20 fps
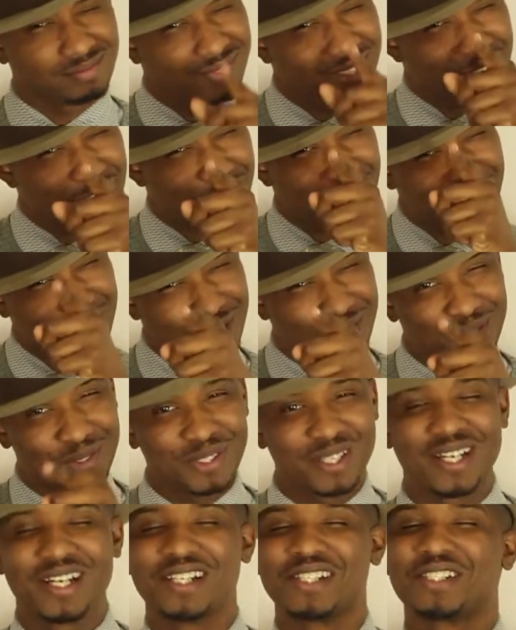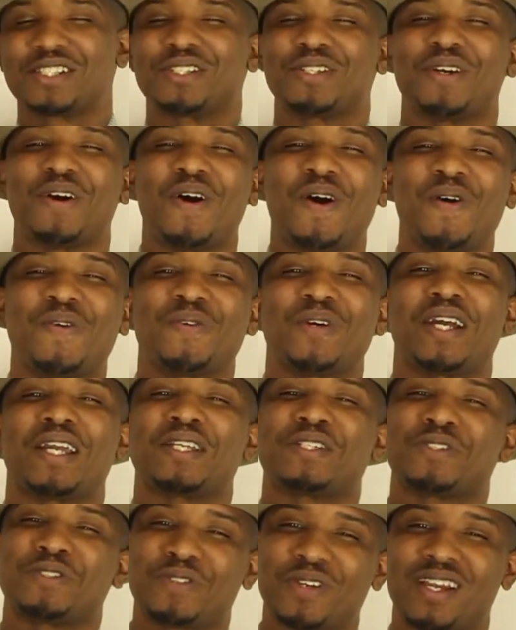yes, you, should
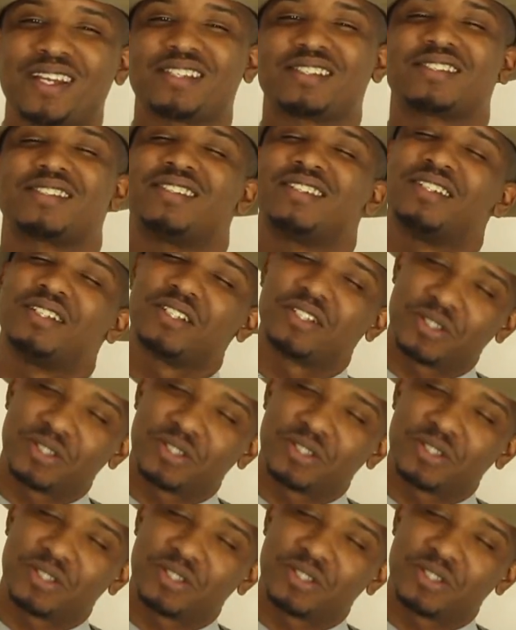always dress